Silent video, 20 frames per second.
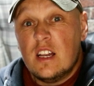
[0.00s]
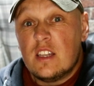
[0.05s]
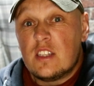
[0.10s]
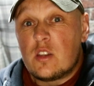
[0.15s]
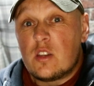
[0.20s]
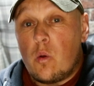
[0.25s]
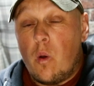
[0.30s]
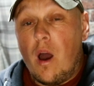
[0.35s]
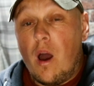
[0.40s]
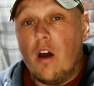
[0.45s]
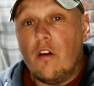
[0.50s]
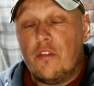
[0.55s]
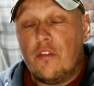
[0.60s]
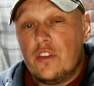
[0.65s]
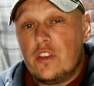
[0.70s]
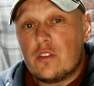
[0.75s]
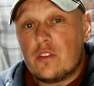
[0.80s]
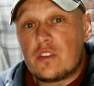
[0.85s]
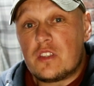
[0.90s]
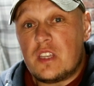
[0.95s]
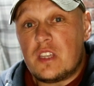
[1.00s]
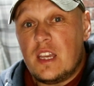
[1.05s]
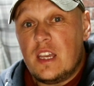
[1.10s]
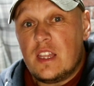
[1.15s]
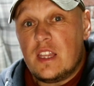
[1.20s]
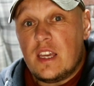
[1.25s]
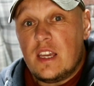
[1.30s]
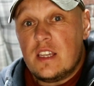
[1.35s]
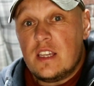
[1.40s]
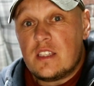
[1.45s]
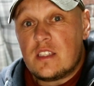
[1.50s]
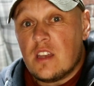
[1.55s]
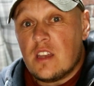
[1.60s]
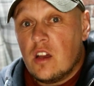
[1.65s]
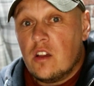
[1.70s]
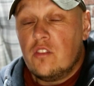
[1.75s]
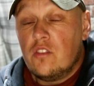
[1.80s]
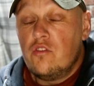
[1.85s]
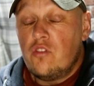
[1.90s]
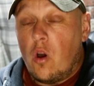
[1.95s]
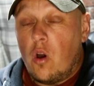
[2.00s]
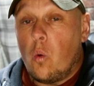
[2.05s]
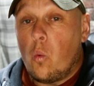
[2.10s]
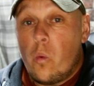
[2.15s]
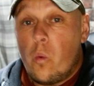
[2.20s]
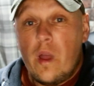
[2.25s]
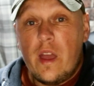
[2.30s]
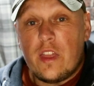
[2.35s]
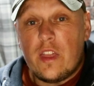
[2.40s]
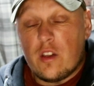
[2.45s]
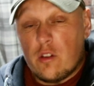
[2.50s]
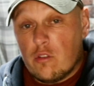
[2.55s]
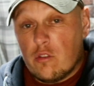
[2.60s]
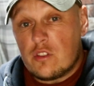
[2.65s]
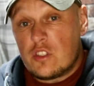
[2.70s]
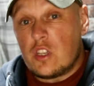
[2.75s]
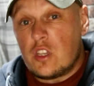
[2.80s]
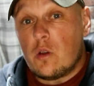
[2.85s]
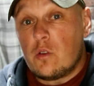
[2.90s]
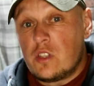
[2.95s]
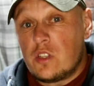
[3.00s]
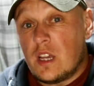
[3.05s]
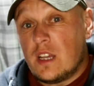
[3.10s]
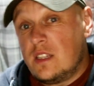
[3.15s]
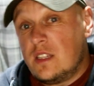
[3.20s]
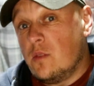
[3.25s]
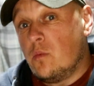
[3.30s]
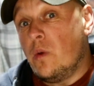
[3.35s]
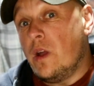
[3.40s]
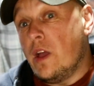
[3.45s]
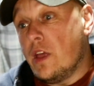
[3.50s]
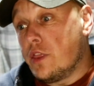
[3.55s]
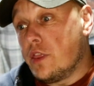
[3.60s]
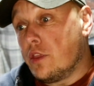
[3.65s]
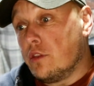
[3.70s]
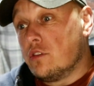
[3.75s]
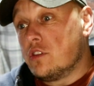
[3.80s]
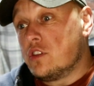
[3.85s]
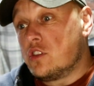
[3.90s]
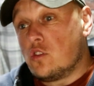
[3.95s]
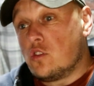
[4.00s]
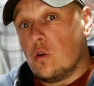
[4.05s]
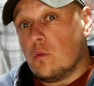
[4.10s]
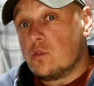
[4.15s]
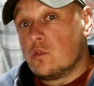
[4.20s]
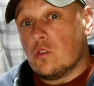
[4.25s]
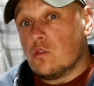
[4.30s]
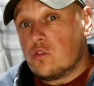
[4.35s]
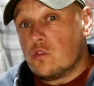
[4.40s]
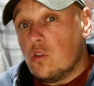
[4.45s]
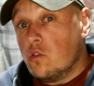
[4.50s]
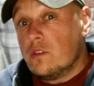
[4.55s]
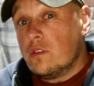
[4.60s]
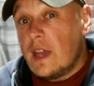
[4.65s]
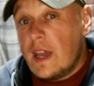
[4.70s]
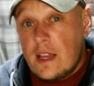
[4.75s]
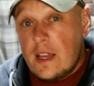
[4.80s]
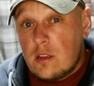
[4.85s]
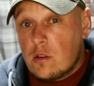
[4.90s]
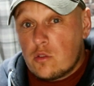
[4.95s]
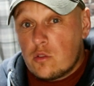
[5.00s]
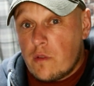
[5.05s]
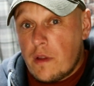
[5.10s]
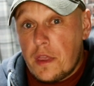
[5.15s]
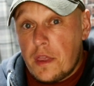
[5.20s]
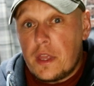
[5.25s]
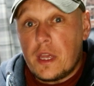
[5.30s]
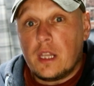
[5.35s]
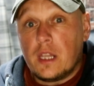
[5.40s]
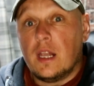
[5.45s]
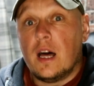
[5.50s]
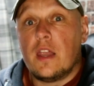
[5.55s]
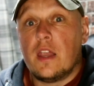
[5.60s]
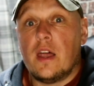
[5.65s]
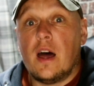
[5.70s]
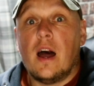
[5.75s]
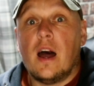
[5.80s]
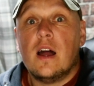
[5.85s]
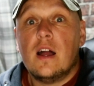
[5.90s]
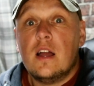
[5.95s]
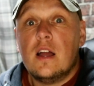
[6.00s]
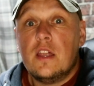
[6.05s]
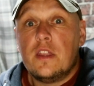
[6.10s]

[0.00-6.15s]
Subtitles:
It's quite often you'll see these not with or associated with thunderstorms or tornadoes or anything like that.